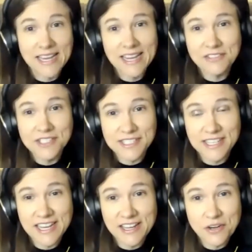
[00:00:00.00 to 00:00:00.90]
I have to
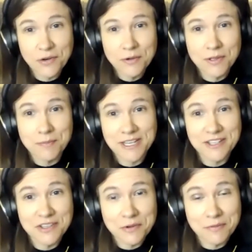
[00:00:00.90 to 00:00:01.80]
say, I agree with
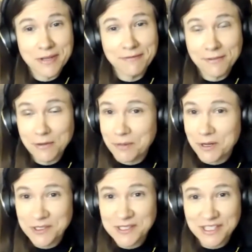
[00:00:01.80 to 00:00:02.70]
Becca that one of my favorite
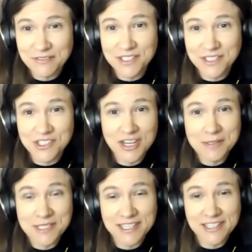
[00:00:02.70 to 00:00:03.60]
parts of this job
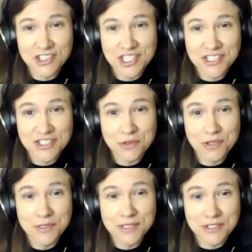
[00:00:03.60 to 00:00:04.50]
is getting the chance to
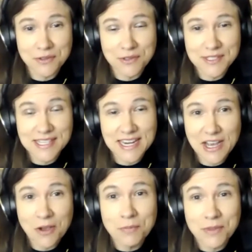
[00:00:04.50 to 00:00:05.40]
work with students and
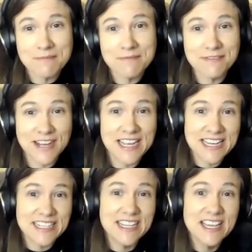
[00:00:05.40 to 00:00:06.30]
help them
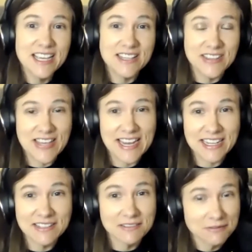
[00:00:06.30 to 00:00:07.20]
find
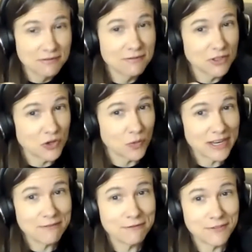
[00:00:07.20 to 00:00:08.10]
that
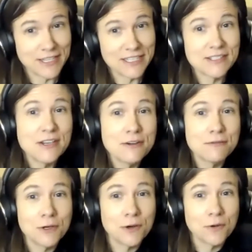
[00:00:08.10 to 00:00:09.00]
great fit
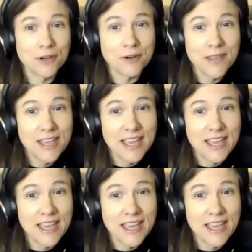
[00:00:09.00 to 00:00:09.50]
for a career.